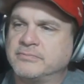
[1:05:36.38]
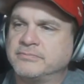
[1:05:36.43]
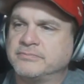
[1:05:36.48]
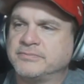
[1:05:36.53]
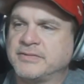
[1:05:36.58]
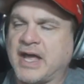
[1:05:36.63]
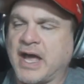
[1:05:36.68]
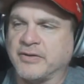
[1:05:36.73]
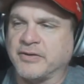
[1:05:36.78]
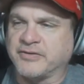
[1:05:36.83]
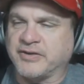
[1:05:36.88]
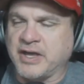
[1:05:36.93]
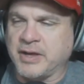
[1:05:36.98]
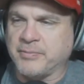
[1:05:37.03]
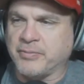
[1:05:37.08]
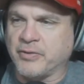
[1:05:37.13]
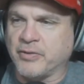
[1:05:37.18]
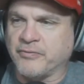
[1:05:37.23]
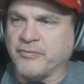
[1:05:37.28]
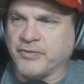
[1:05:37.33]

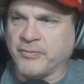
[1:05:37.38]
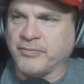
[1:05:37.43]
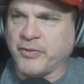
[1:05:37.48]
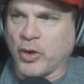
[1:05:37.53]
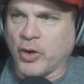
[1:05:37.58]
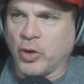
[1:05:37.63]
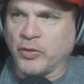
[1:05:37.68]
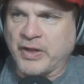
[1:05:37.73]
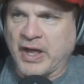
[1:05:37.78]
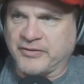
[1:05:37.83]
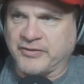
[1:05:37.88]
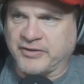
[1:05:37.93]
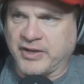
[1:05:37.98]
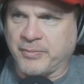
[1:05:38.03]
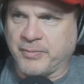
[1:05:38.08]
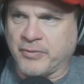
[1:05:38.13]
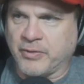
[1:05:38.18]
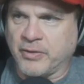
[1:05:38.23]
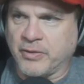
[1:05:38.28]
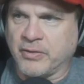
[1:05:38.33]
housekeeper from the old
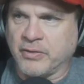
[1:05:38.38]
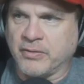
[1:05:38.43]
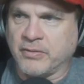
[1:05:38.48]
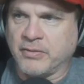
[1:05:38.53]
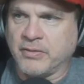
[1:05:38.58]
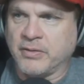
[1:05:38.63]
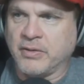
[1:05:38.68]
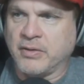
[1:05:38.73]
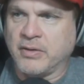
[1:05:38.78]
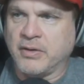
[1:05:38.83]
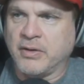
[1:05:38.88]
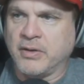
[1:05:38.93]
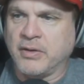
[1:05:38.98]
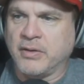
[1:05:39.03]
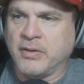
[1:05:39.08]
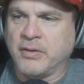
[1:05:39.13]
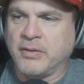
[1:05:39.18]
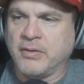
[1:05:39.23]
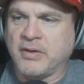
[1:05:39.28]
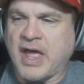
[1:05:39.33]
housekeeper
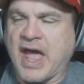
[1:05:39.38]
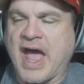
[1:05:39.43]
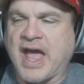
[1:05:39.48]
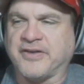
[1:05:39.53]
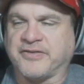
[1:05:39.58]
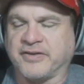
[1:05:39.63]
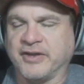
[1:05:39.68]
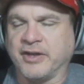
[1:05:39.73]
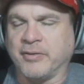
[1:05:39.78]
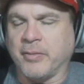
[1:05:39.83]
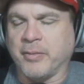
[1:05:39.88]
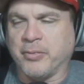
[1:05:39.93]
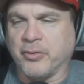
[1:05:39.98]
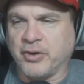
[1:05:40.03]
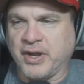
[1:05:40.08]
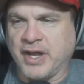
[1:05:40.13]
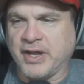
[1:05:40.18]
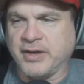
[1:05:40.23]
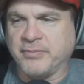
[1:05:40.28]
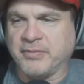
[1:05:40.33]
asking to be put
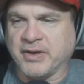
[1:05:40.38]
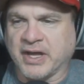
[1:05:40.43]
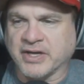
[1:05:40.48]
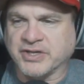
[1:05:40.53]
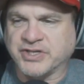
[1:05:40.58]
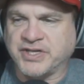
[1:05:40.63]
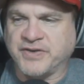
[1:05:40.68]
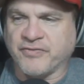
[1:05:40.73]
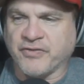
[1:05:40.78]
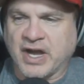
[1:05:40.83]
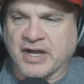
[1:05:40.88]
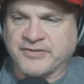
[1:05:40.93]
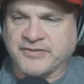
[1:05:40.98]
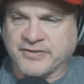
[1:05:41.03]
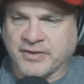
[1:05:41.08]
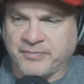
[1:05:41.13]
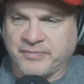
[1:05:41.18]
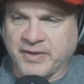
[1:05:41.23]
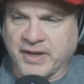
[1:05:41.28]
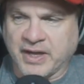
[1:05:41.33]
in because she forgot
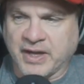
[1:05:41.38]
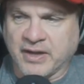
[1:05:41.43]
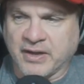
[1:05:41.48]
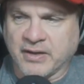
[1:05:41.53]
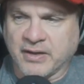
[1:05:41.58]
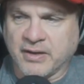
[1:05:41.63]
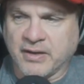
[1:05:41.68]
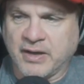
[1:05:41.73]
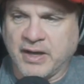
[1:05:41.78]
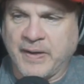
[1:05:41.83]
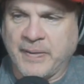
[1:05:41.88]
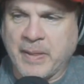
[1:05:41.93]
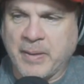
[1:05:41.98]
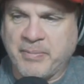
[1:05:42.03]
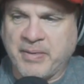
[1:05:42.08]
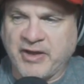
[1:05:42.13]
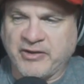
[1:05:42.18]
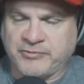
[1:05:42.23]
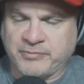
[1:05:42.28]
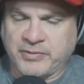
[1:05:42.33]
something in the
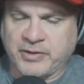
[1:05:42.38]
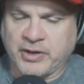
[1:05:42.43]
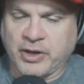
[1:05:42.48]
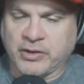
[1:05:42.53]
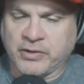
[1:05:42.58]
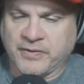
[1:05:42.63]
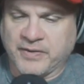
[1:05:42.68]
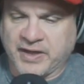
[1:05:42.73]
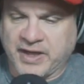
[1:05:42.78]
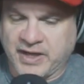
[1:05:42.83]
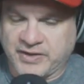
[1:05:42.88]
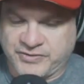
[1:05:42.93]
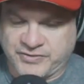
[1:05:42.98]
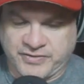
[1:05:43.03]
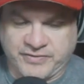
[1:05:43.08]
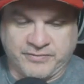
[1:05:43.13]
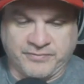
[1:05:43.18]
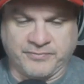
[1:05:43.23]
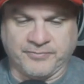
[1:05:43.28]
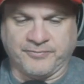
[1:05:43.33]
basement under the
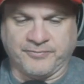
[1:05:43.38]
kitchen.